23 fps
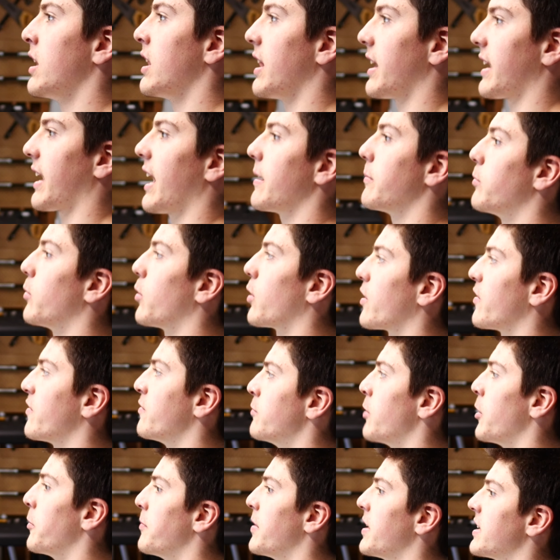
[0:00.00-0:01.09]
Like I had more
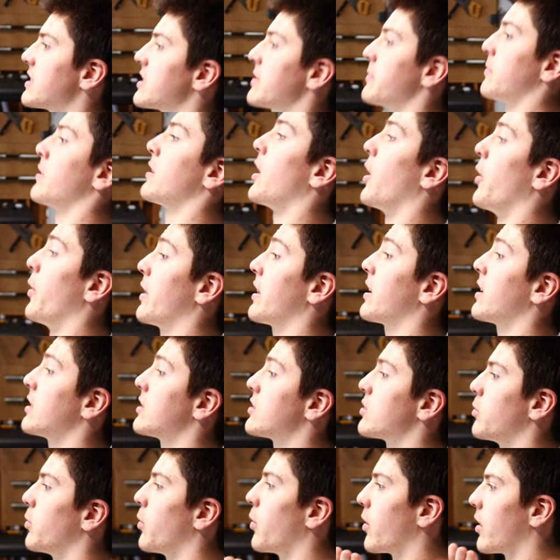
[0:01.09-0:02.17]
momentum going
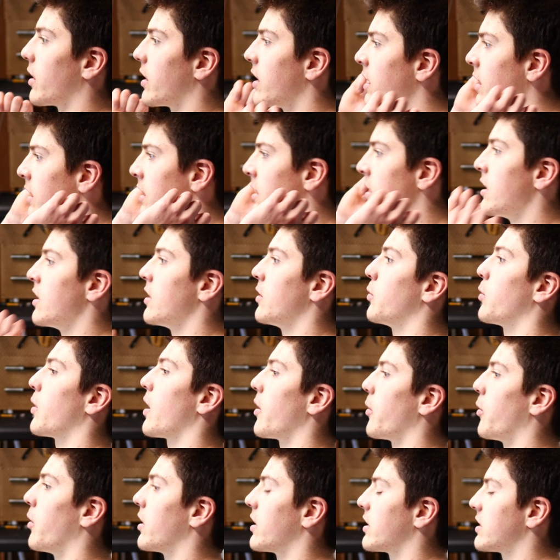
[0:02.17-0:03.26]
toward where
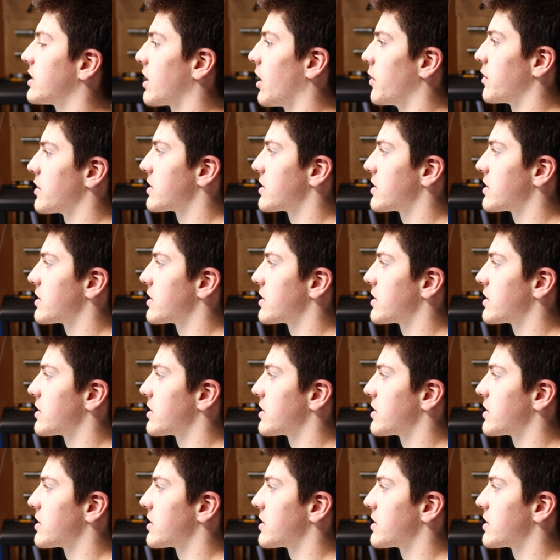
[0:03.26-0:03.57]
I wanted to go